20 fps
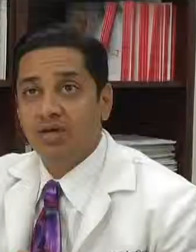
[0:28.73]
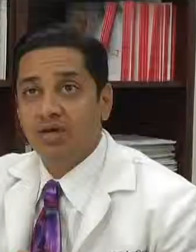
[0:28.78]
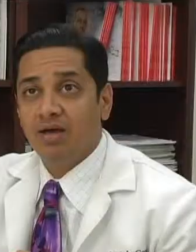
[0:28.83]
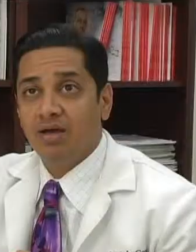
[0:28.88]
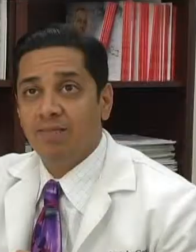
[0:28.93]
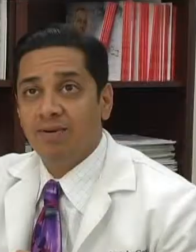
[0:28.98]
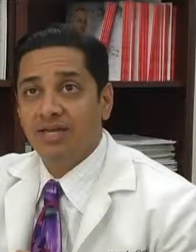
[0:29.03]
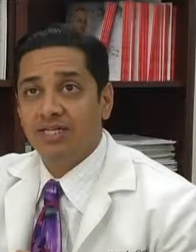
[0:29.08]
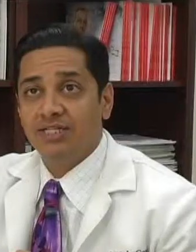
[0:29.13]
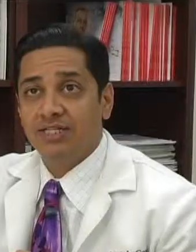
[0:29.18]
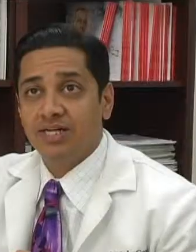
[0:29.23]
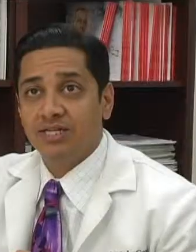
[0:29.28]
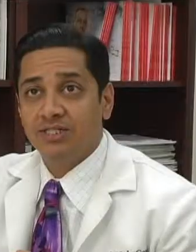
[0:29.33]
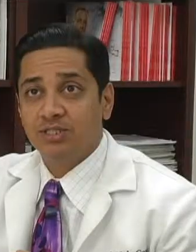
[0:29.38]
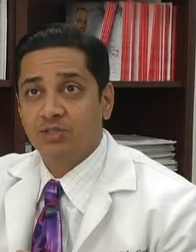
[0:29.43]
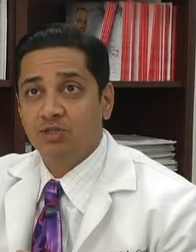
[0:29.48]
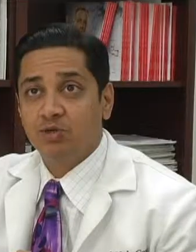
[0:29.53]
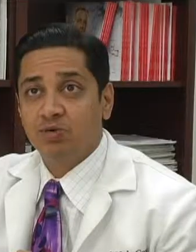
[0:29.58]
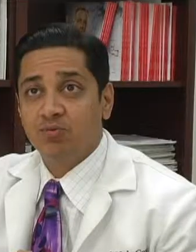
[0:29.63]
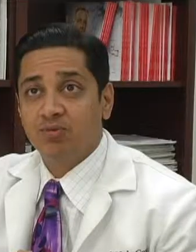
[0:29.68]
A patient has
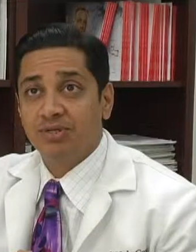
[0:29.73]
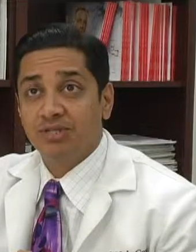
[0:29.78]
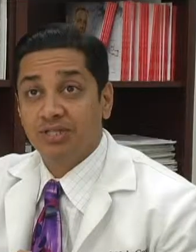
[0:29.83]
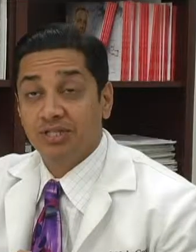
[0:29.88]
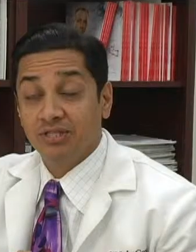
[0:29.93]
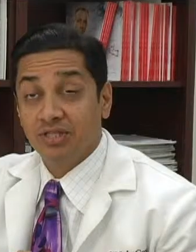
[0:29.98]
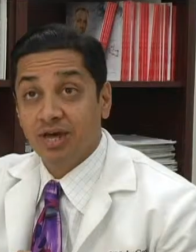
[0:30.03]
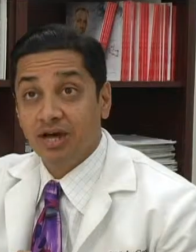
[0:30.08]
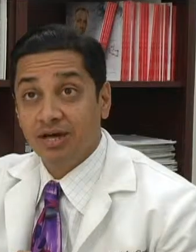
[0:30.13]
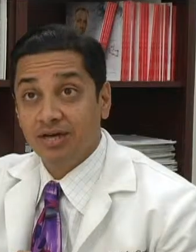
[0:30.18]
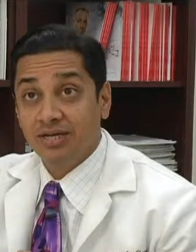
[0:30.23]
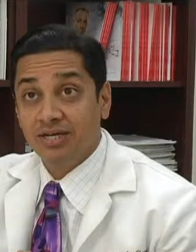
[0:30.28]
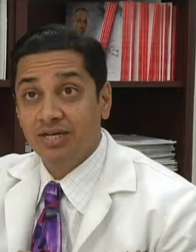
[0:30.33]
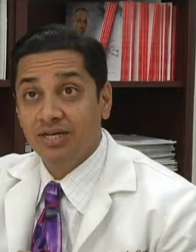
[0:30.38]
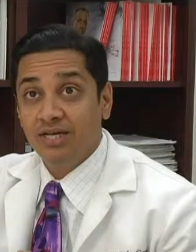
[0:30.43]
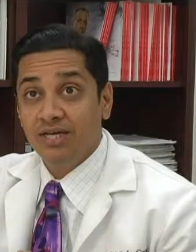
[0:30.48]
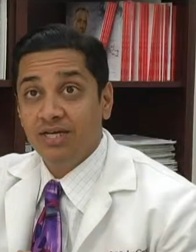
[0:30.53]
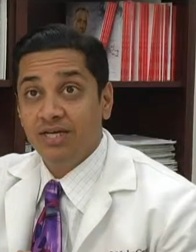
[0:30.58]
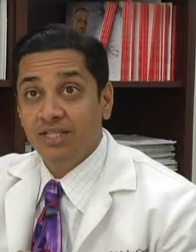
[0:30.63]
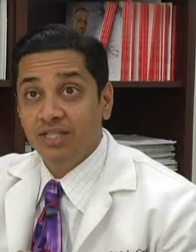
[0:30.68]
a tumor in the lung,
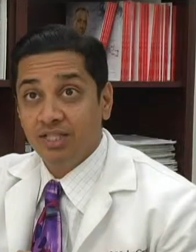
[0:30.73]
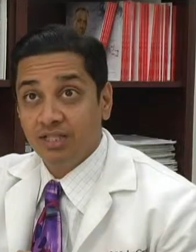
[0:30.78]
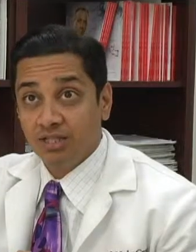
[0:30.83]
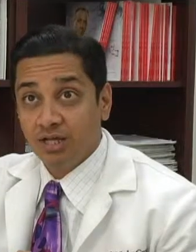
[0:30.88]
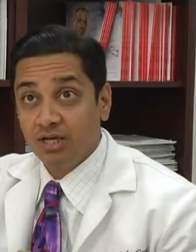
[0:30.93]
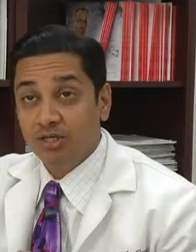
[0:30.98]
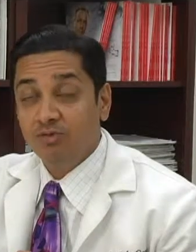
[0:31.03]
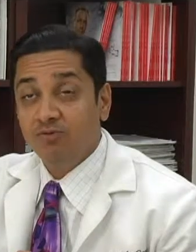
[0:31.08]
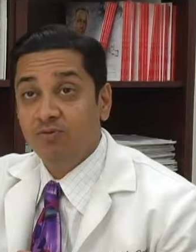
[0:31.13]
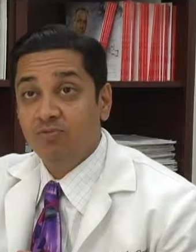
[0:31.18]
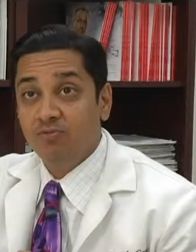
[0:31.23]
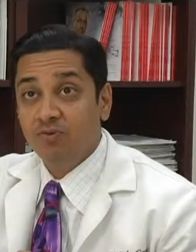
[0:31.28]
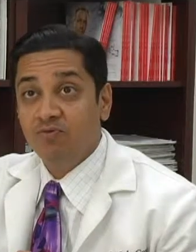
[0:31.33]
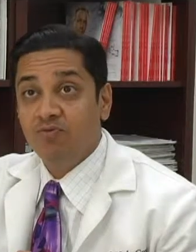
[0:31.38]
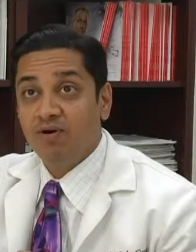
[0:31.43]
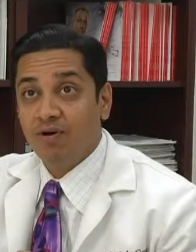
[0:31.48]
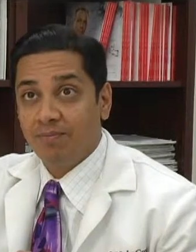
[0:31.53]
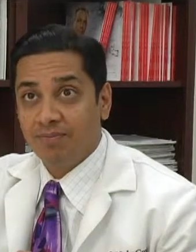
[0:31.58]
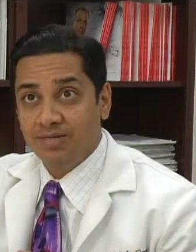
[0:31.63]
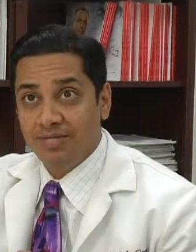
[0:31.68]
the lungs will
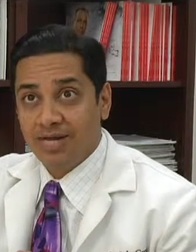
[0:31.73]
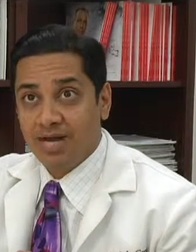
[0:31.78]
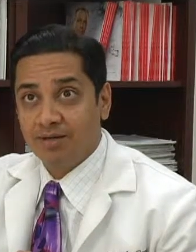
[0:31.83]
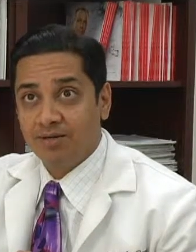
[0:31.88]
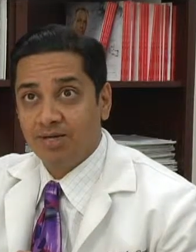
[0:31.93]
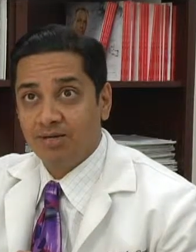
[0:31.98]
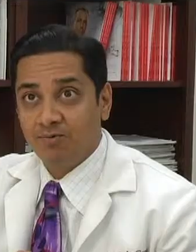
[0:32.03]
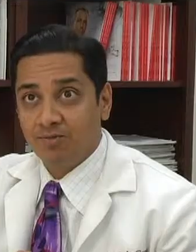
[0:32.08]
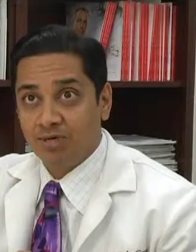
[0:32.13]
move up and down on